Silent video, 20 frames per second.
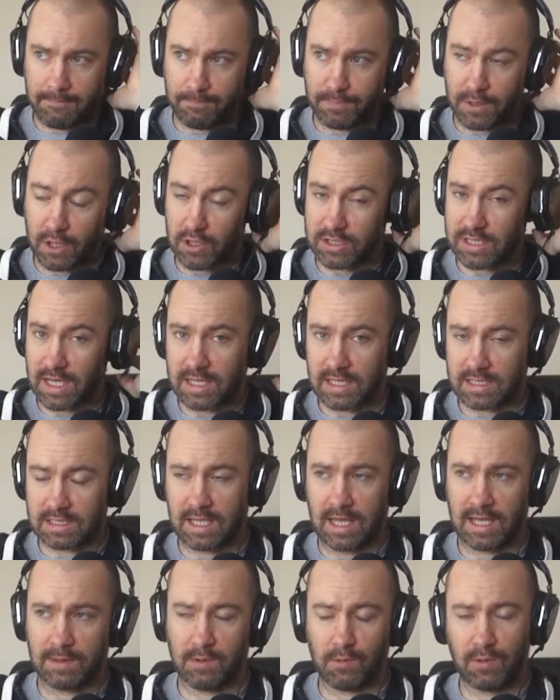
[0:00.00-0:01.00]
because at this
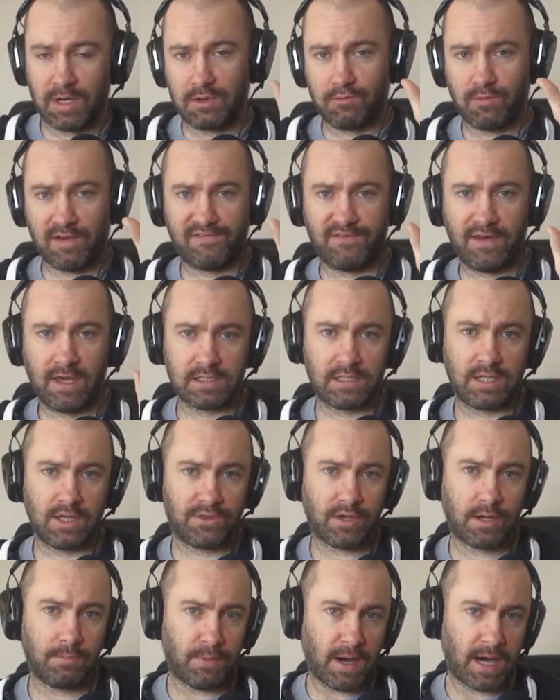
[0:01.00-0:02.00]
time, when it refers to
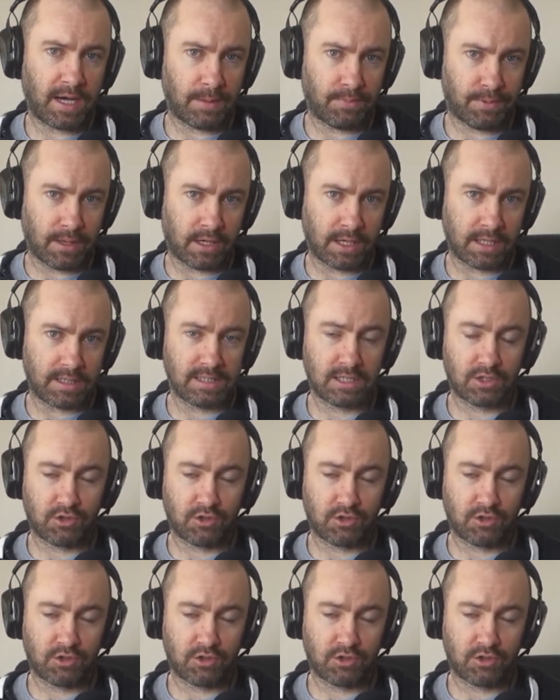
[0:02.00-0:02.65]
third-party plugins,